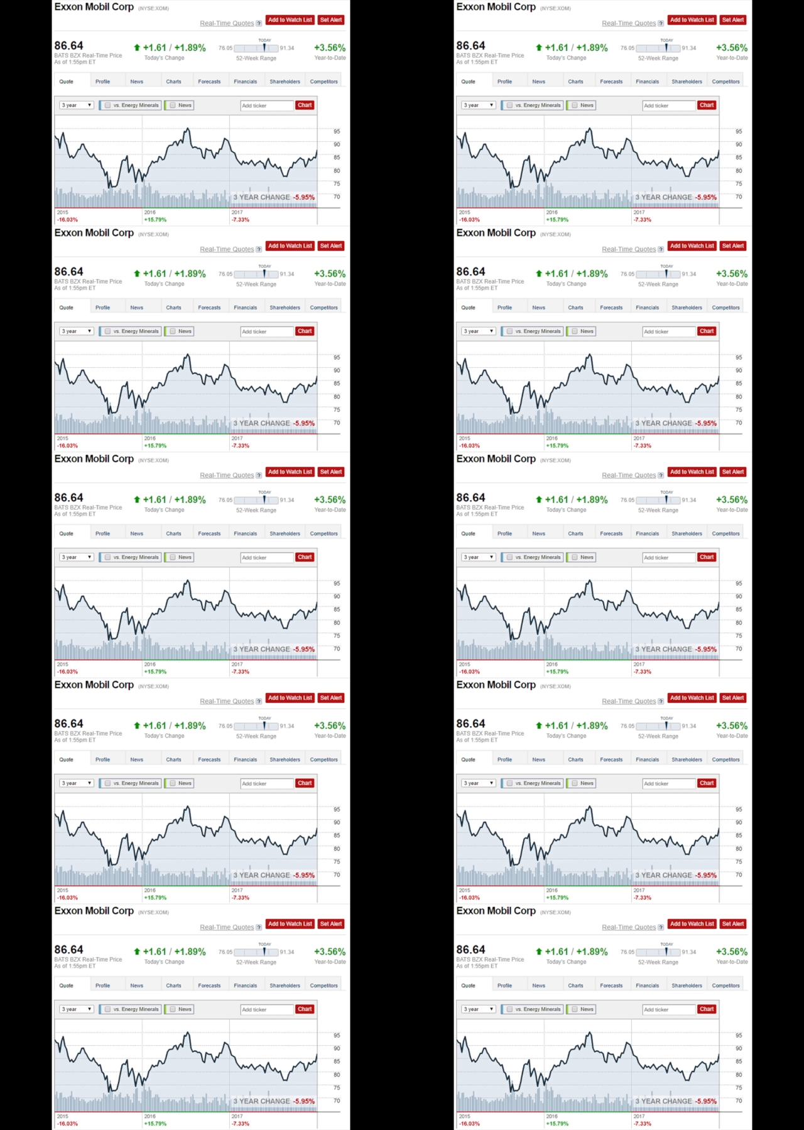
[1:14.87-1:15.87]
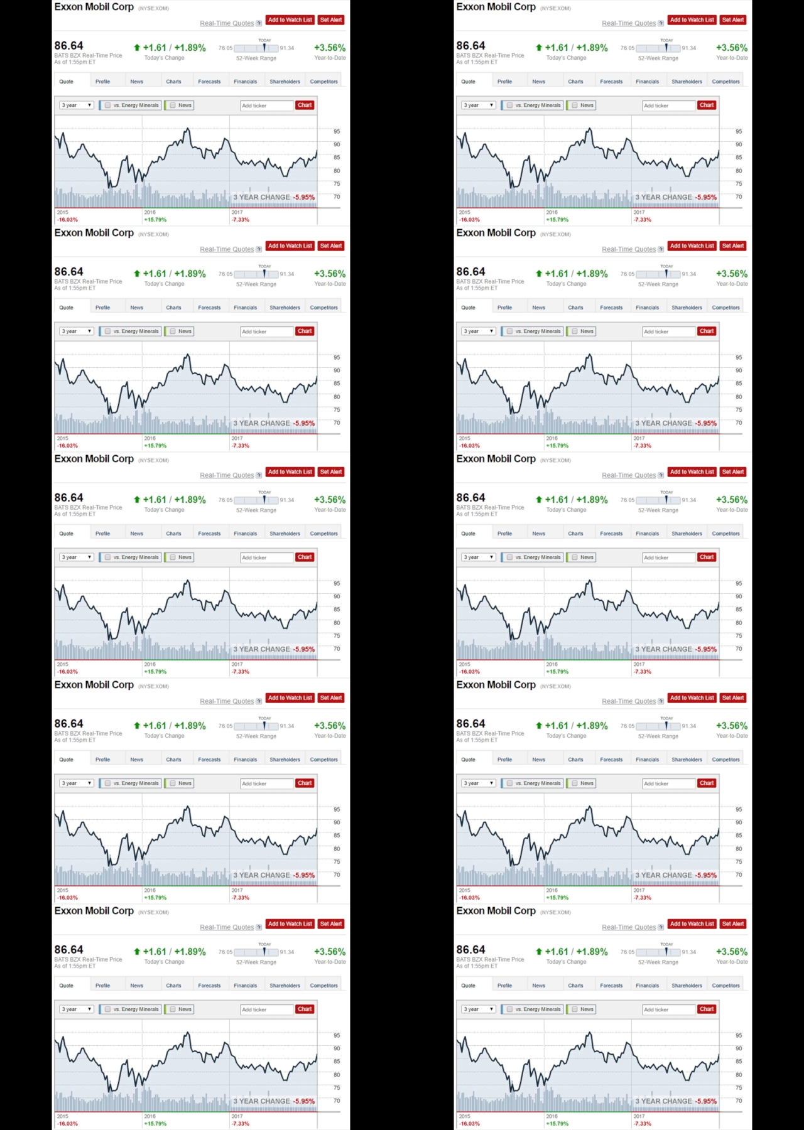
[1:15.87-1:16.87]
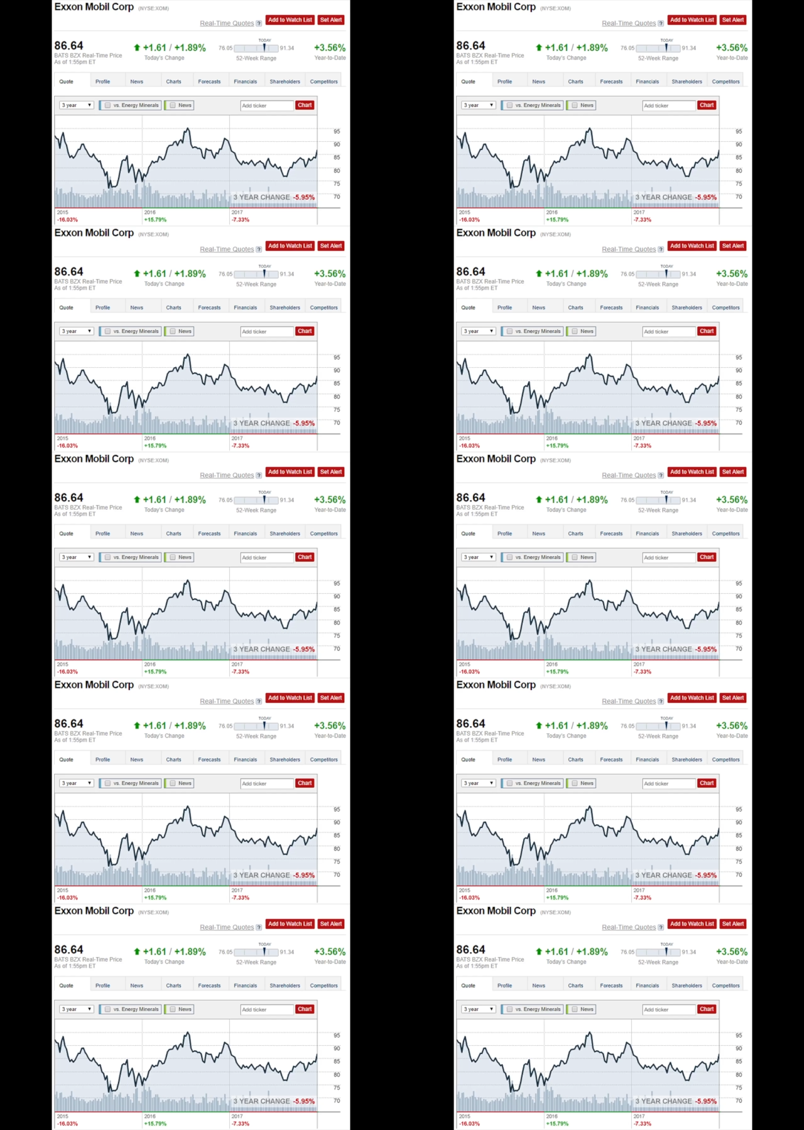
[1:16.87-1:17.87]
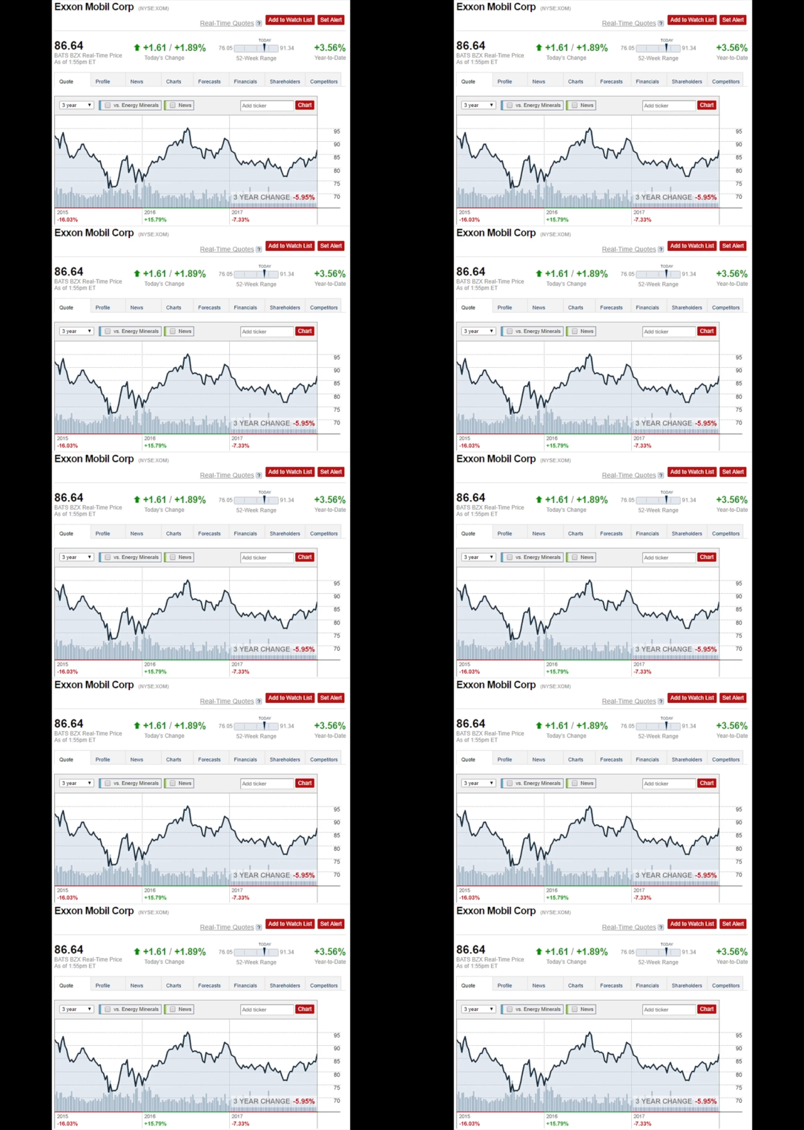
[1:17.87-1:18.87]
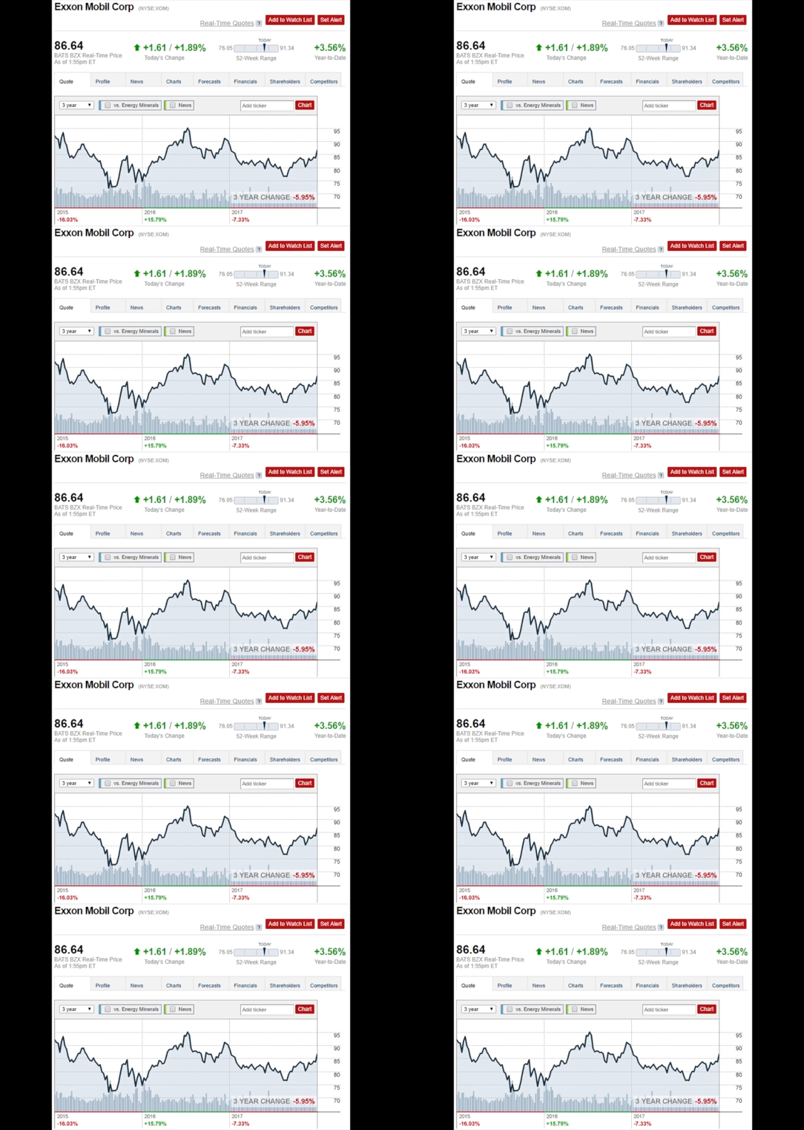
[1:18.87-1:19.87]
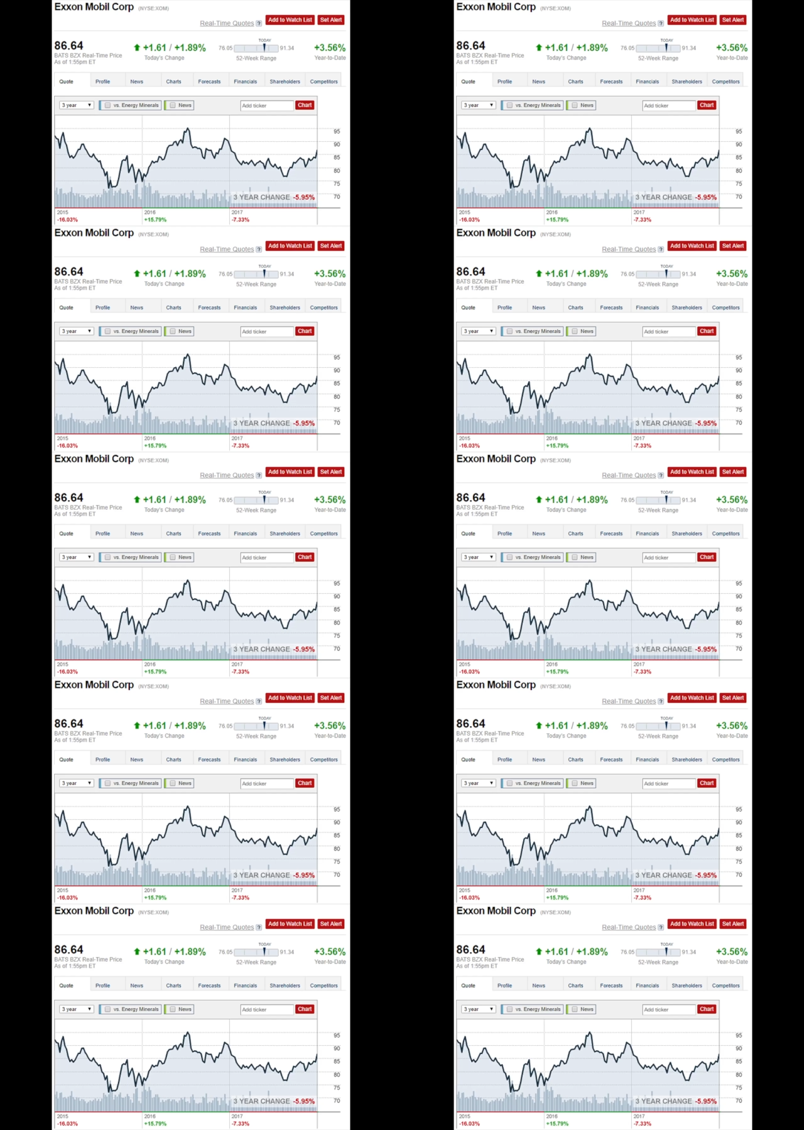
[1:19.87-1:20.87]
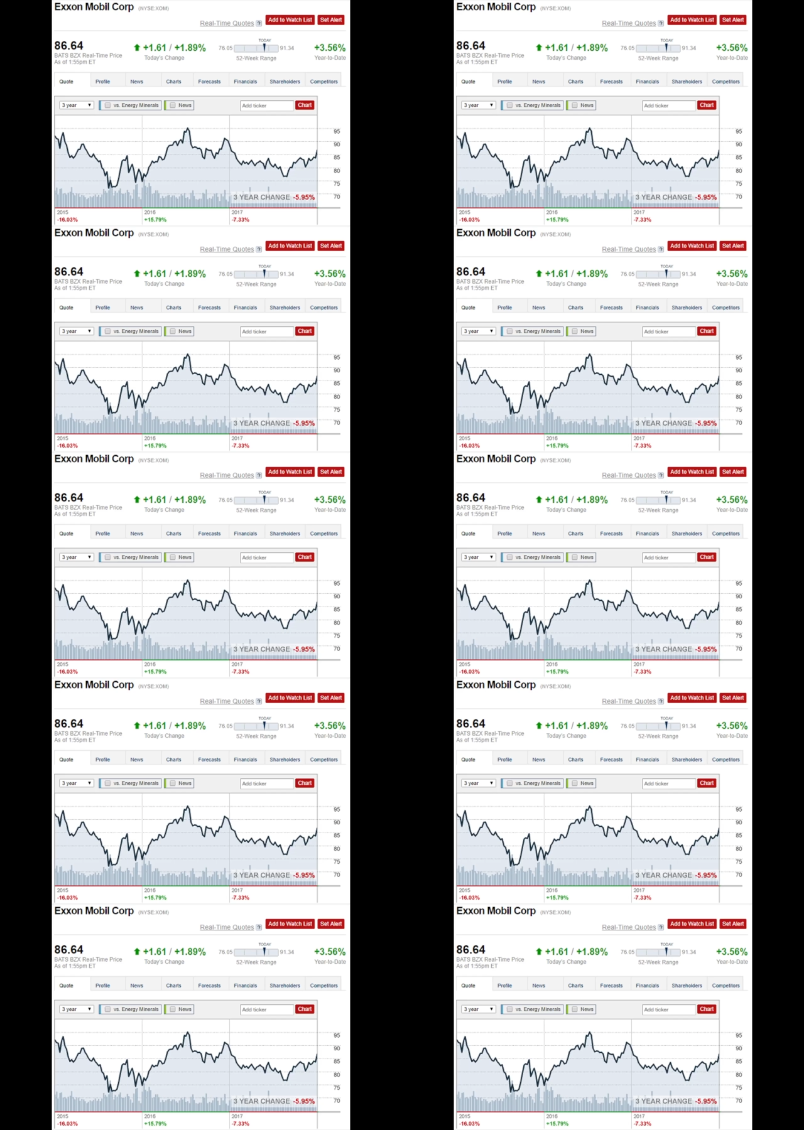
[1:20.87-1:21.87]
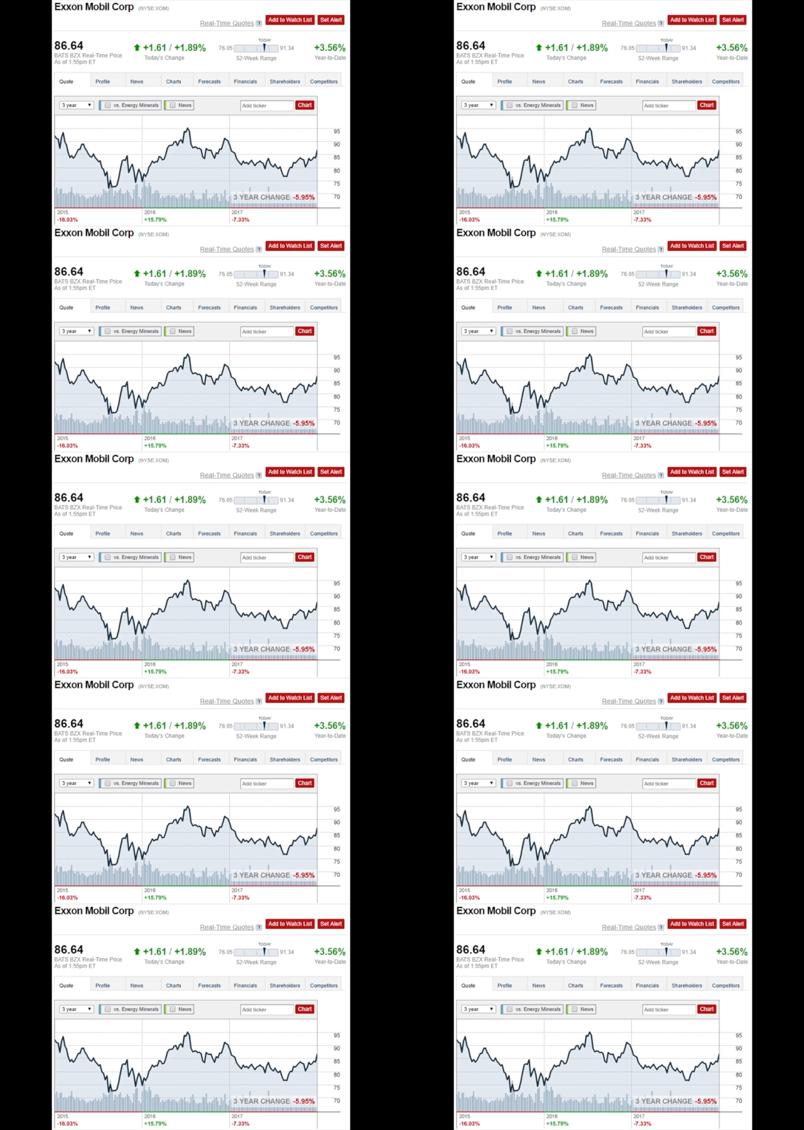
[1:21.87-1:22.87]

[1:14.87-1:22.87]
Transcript: [unreadable: no face in view]